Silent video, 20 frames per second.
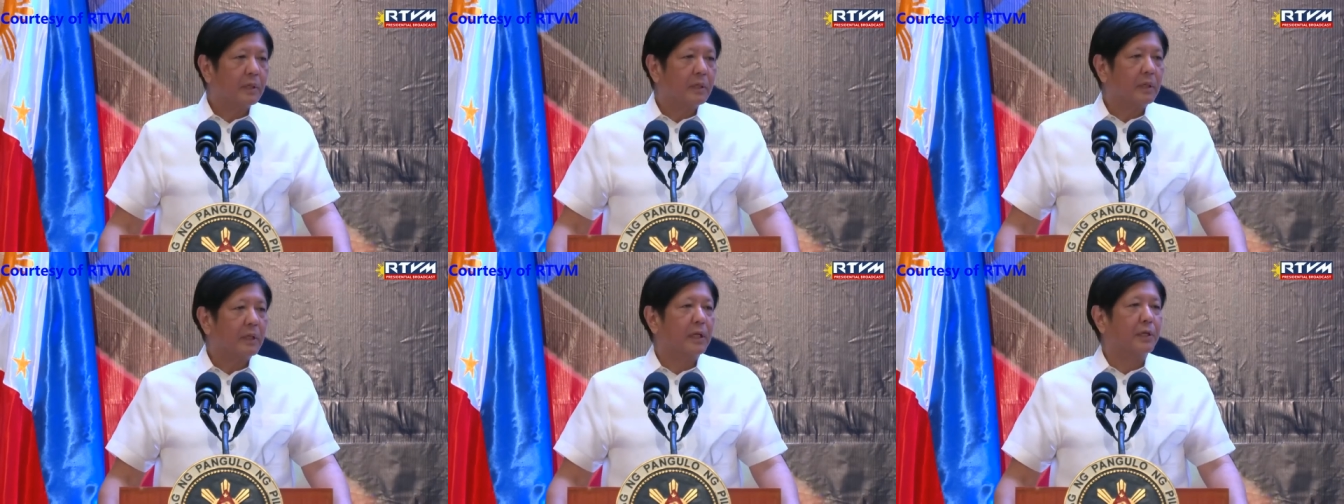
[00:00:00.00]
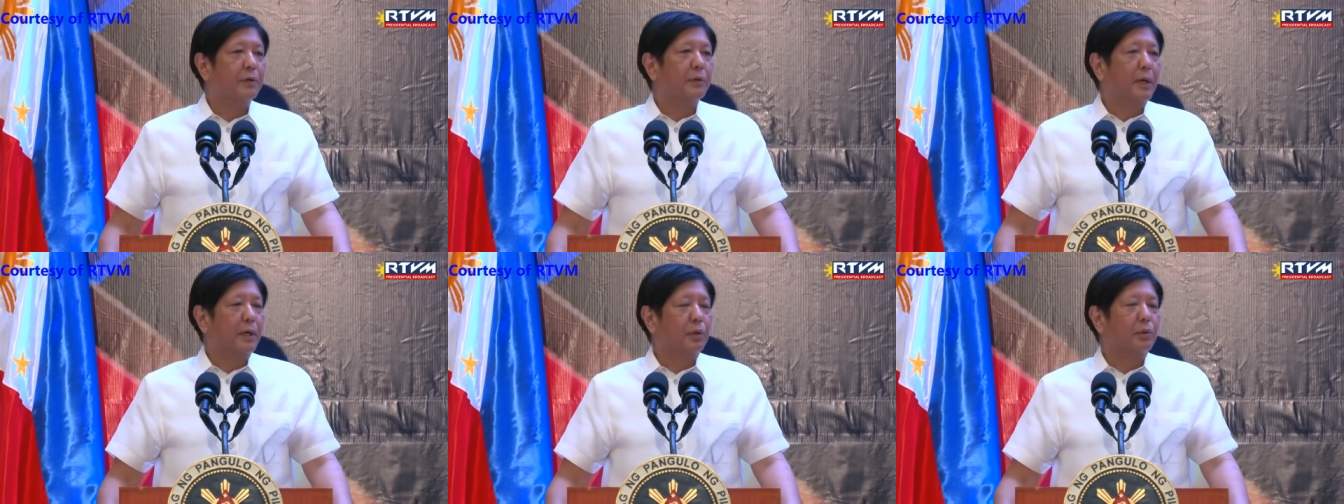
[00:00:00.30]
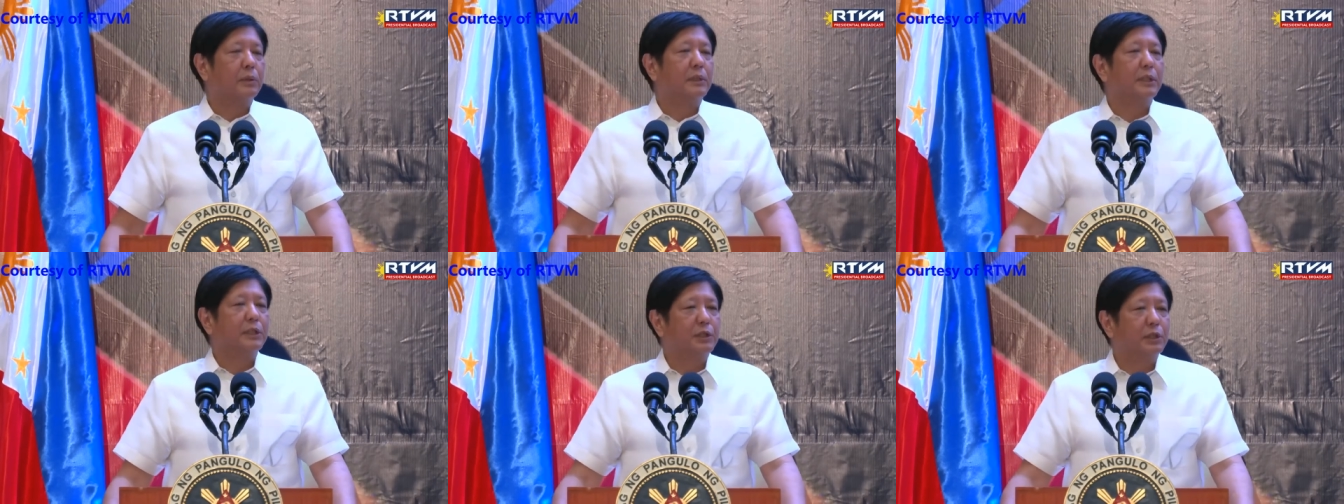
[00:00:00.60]
In
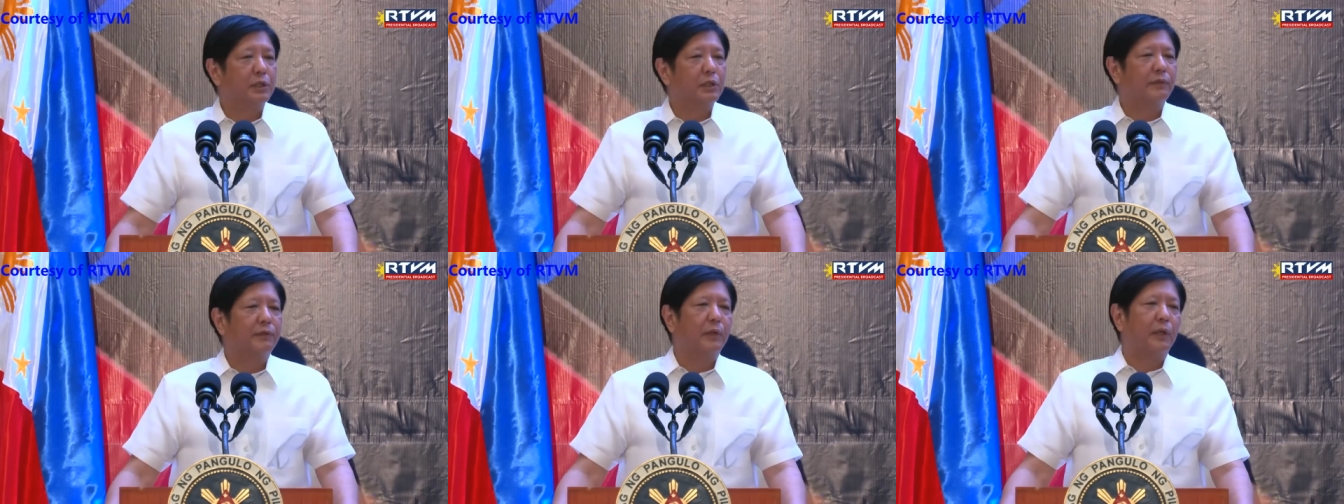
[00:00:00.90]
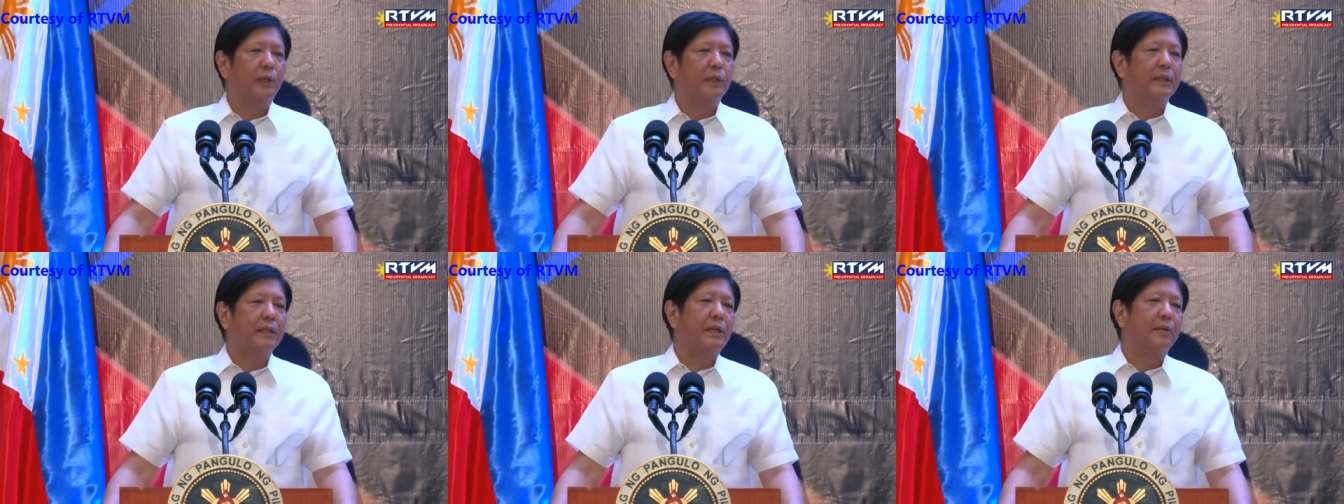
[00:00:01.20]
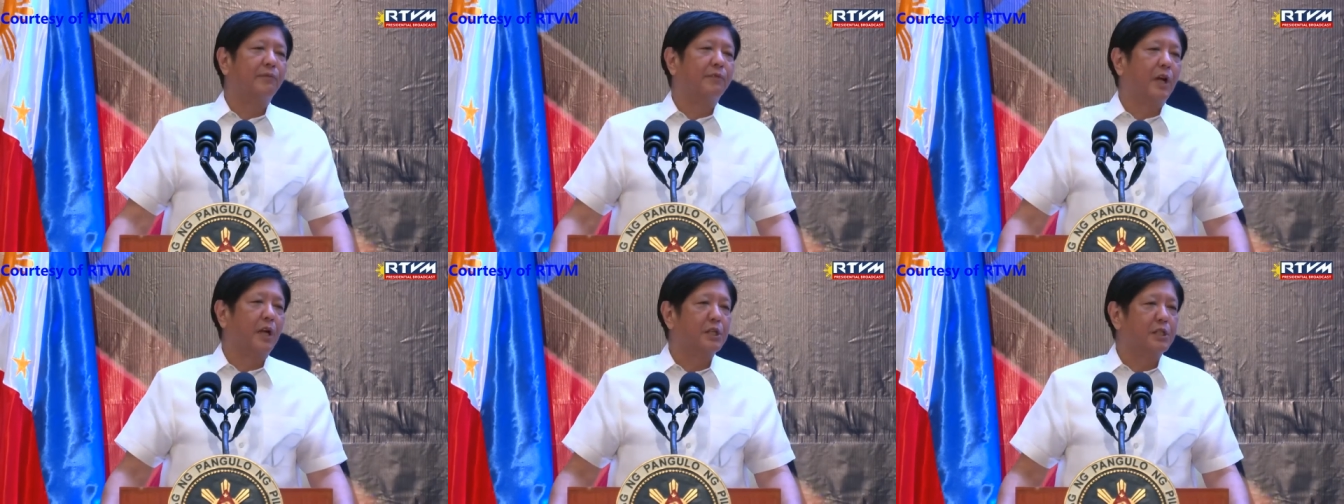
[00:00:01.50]
recognition of all
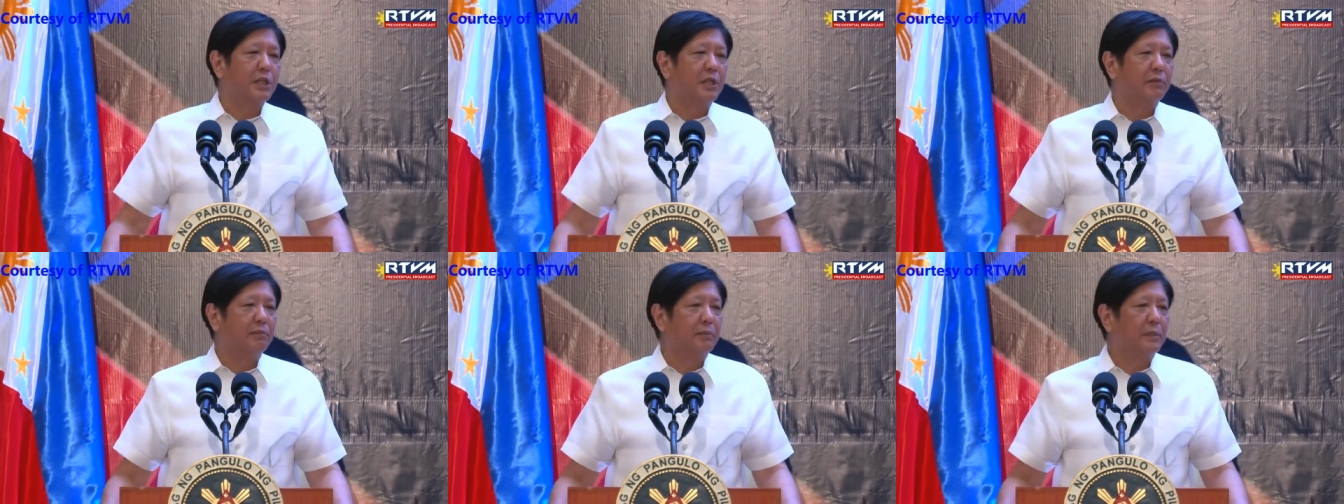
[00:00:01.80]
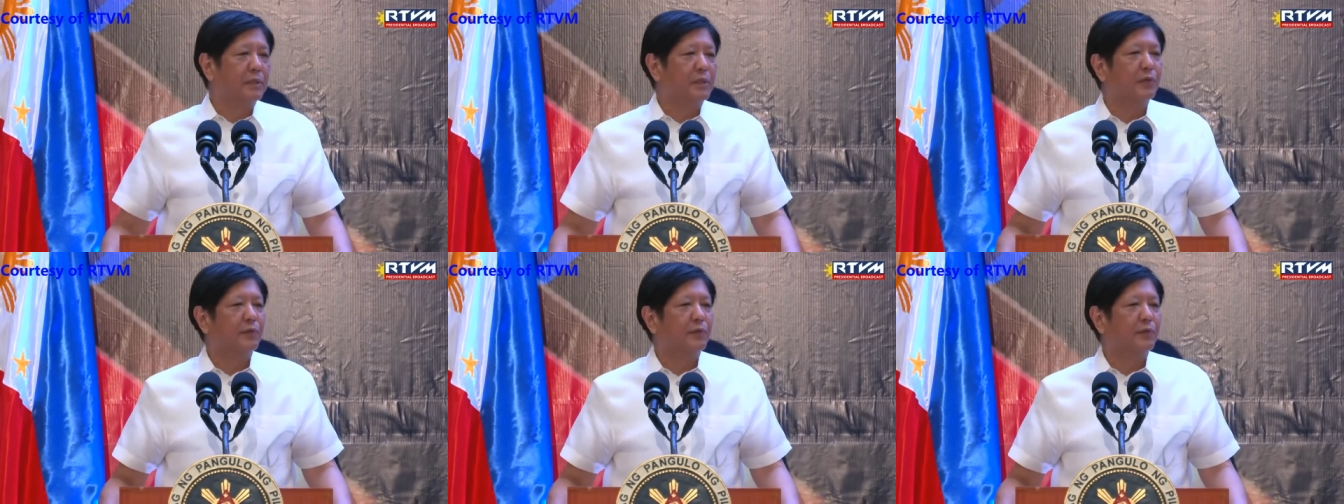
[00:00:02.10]
the achievements